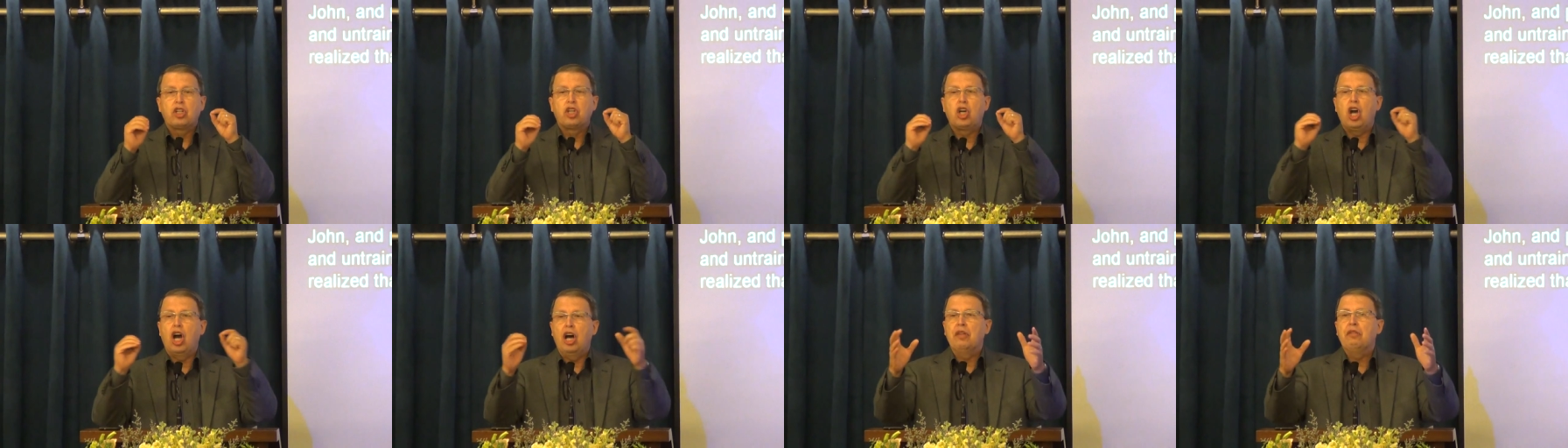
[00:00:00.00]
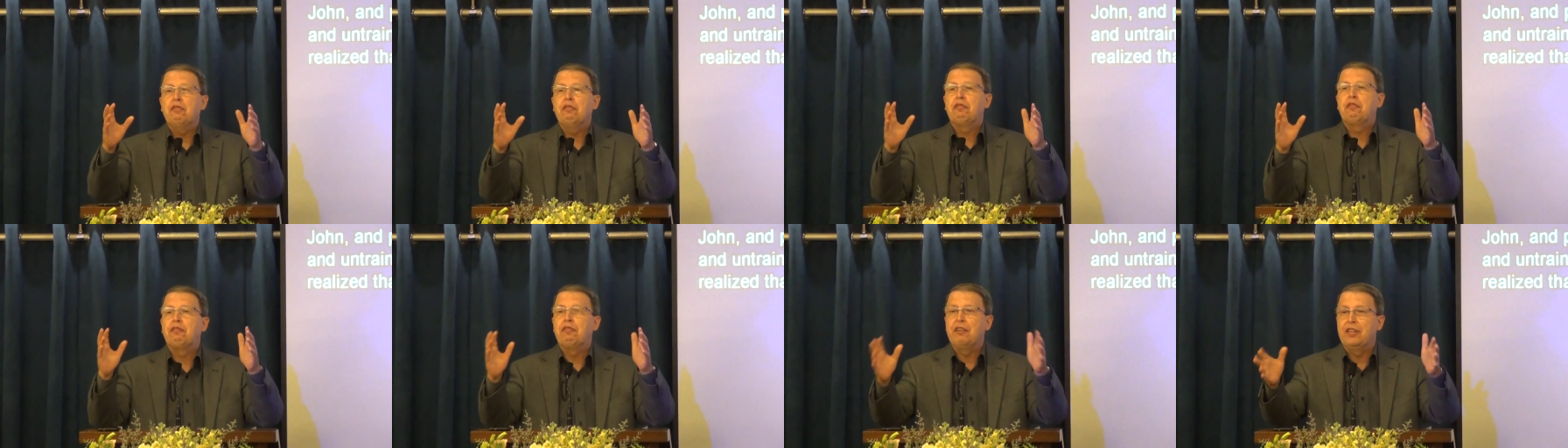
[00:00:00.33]

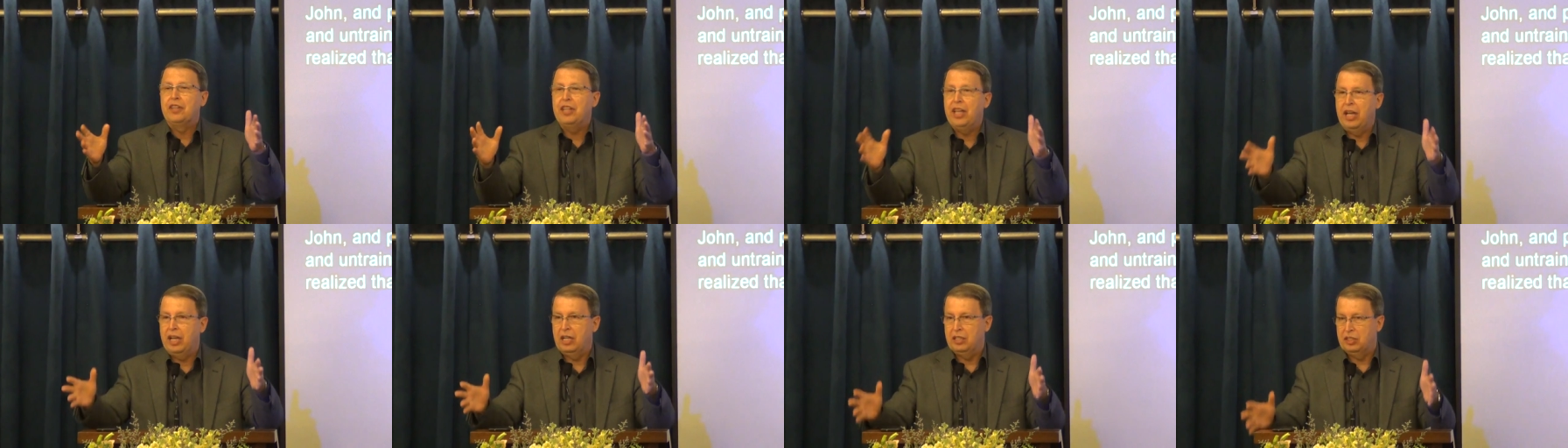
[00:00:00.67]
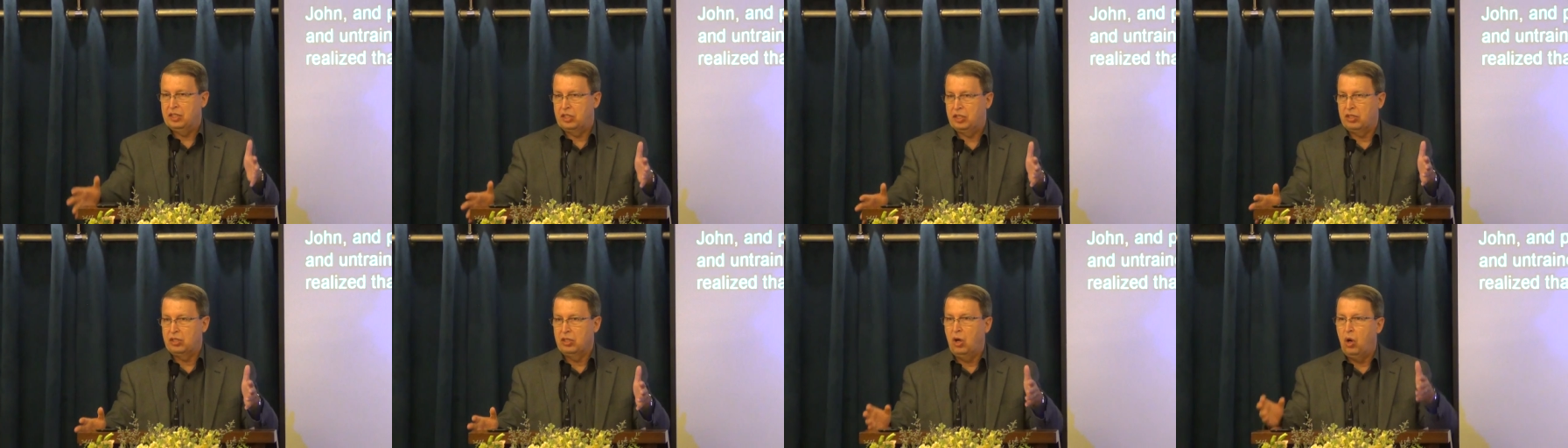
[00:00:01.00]

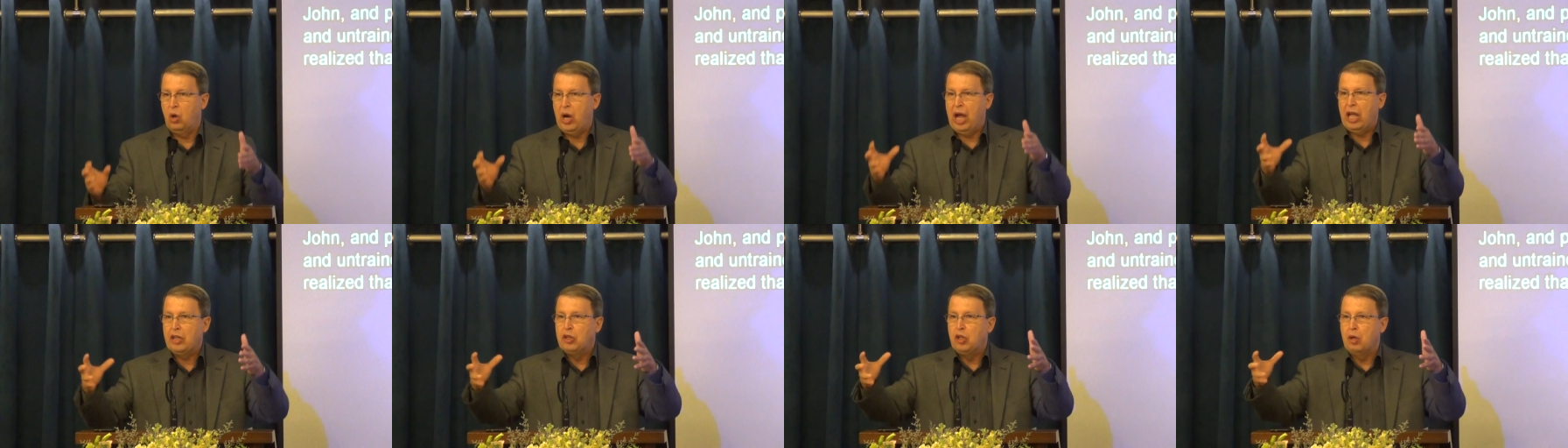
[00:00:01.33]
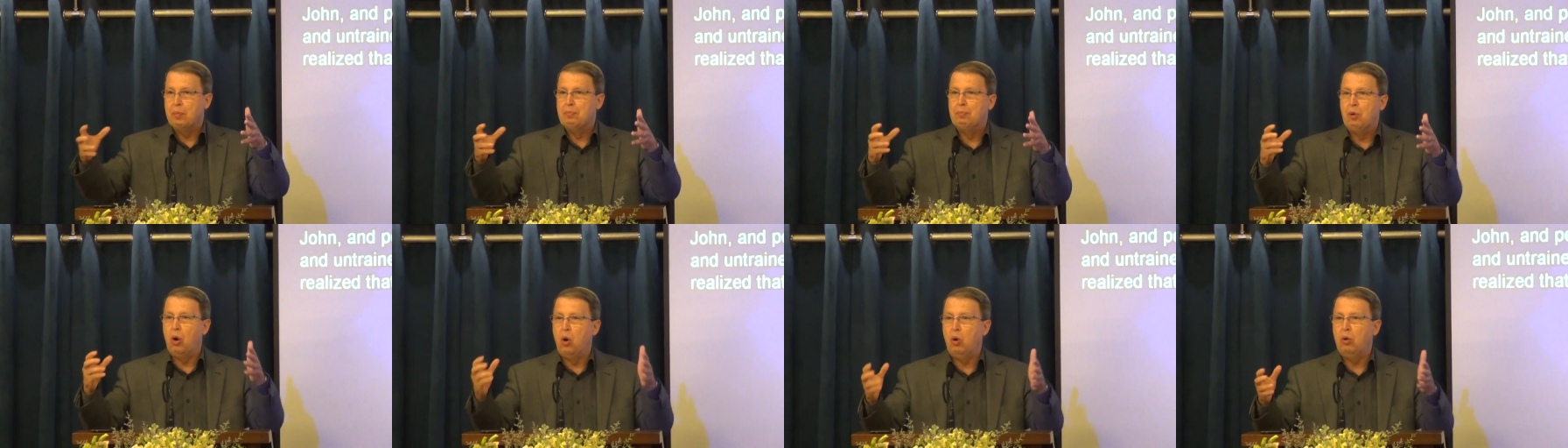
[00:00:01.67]
confidence or at
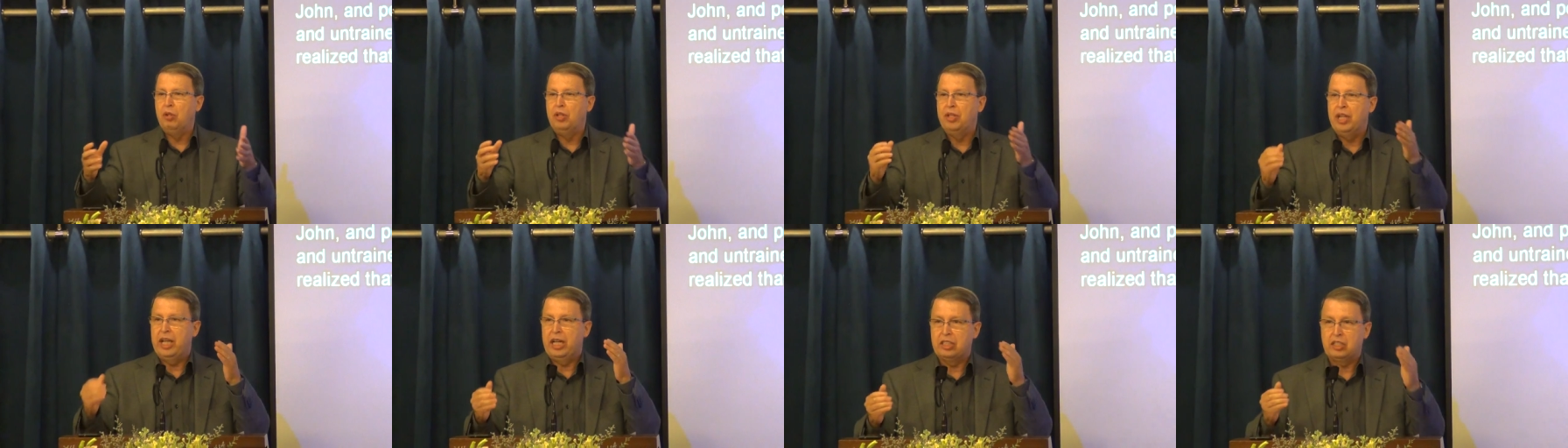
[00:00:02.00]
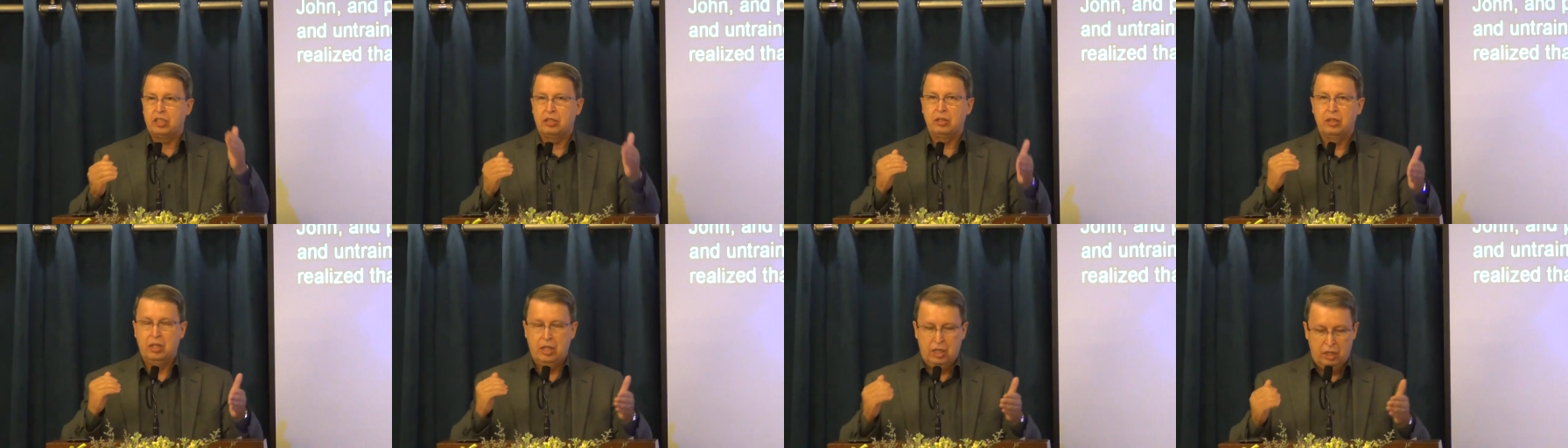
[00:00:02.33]
the
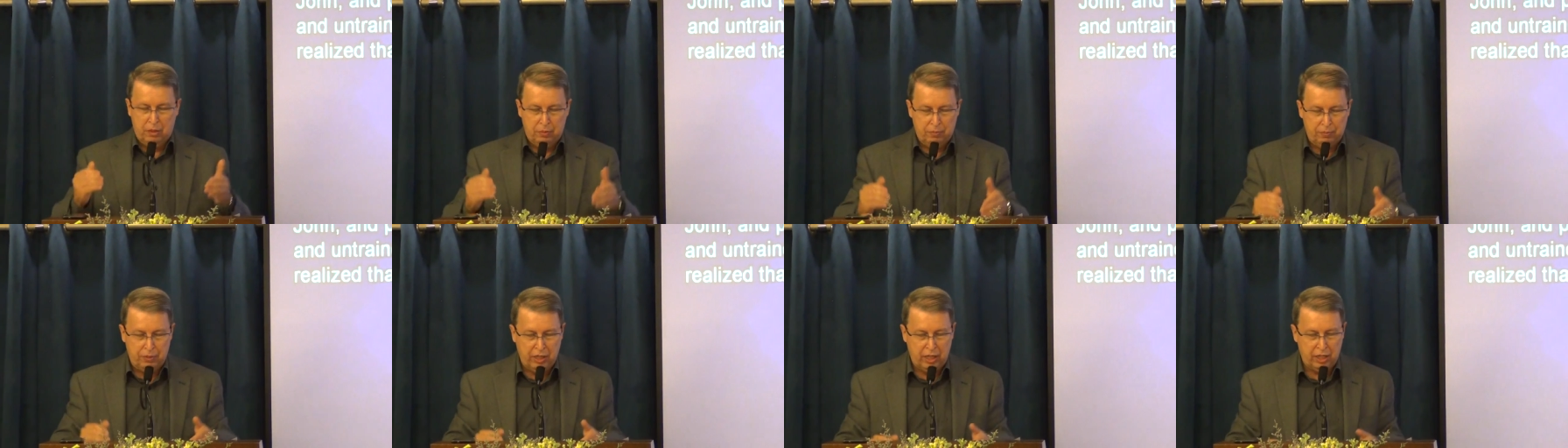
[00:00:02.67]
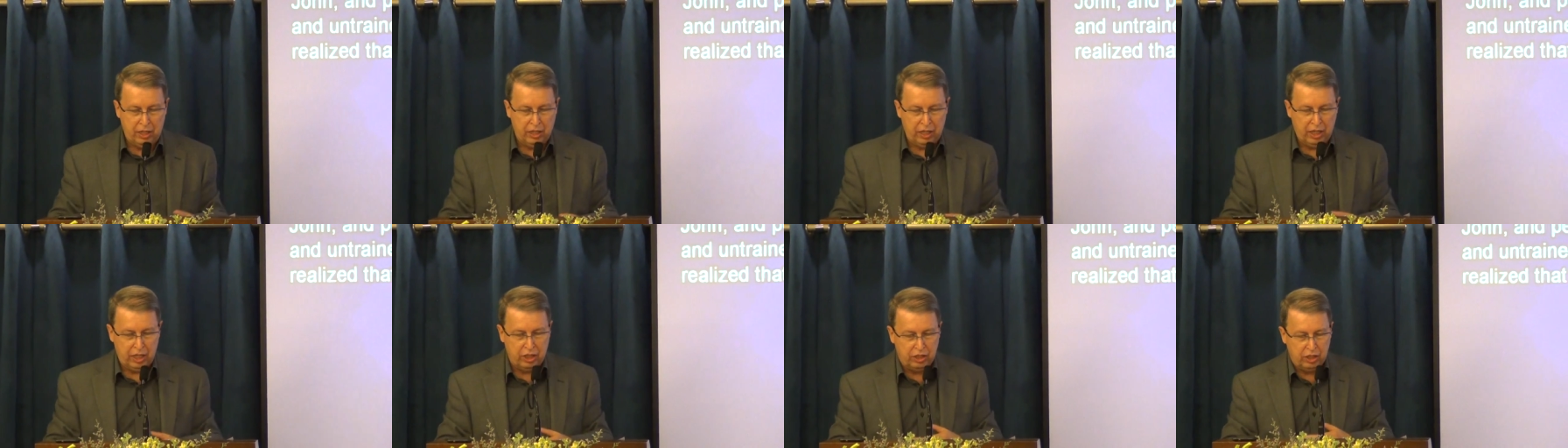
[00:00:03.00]
boldness
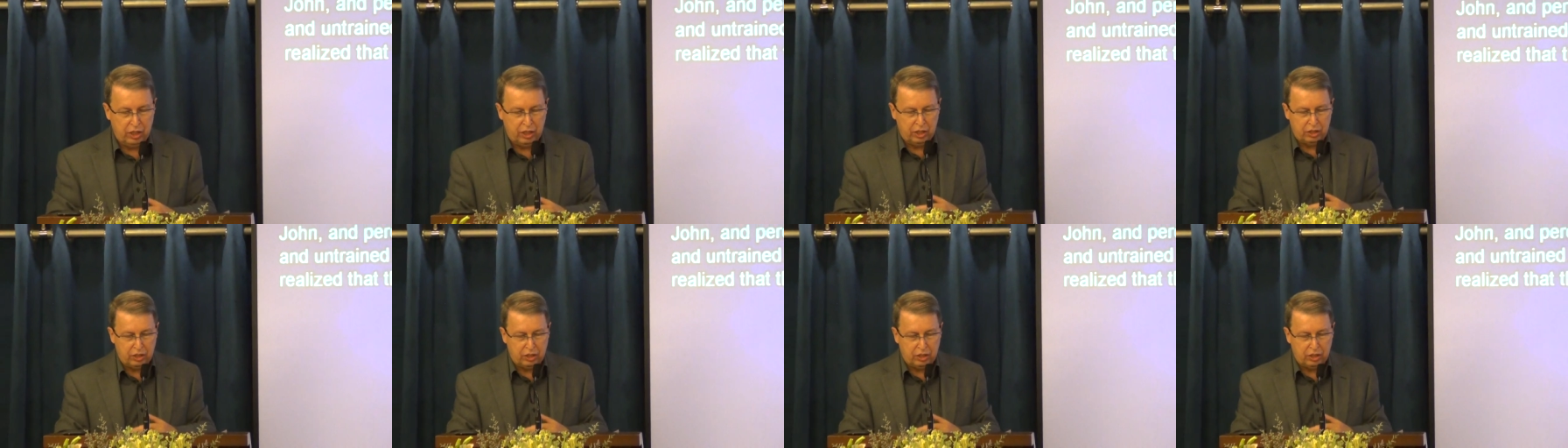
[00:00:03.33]
in